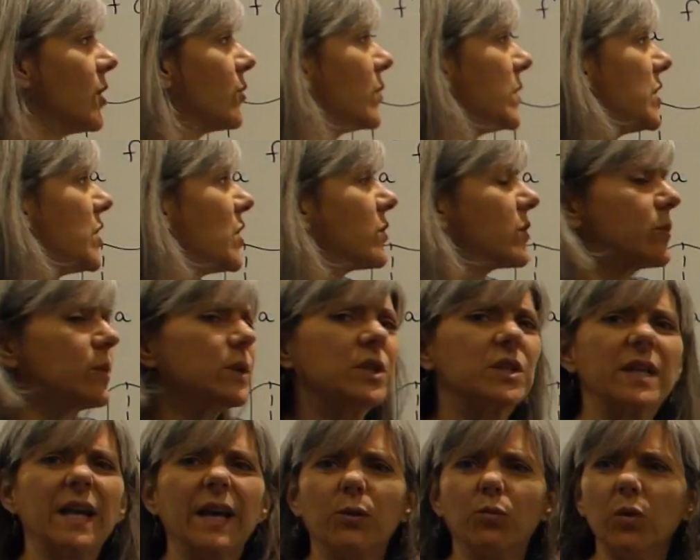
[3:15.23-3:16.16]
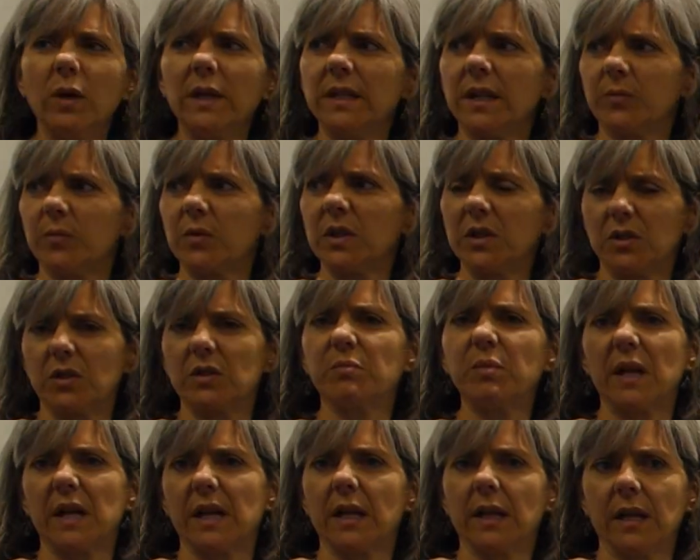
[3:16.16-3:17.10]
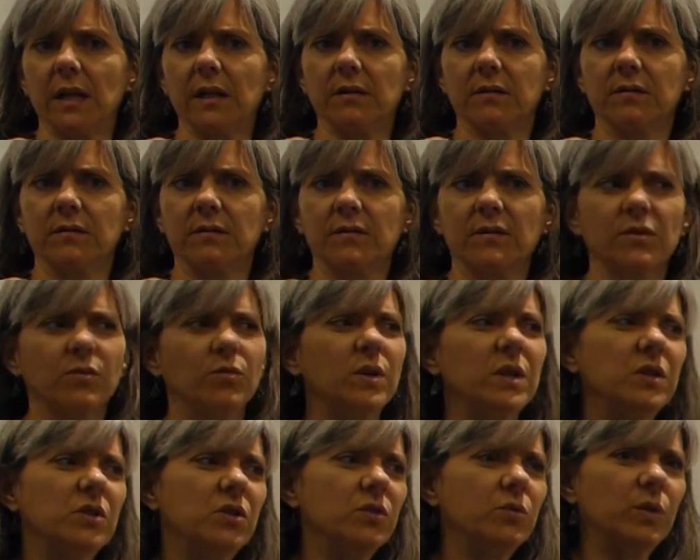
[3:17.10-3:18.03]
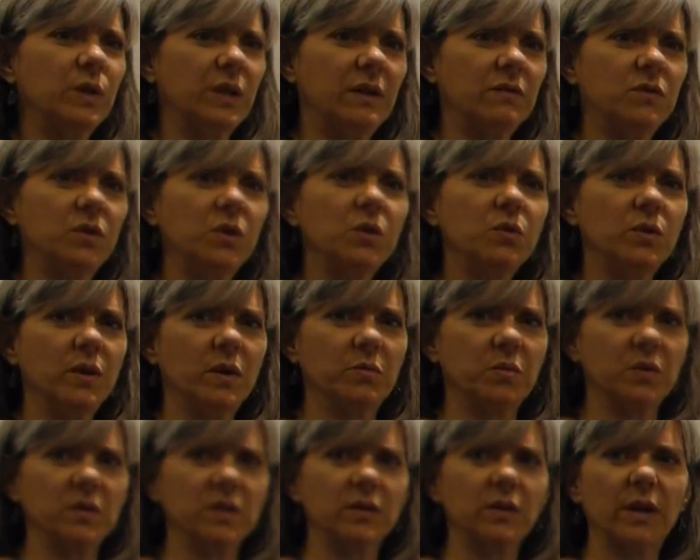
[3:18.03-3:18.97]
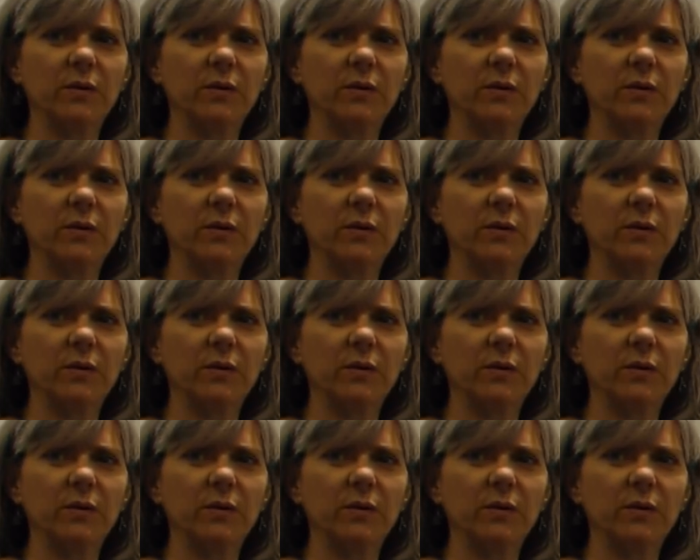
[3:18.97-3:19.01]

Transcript: We know when we just had one number, you just plug it in. So what do you do when you have two numbers?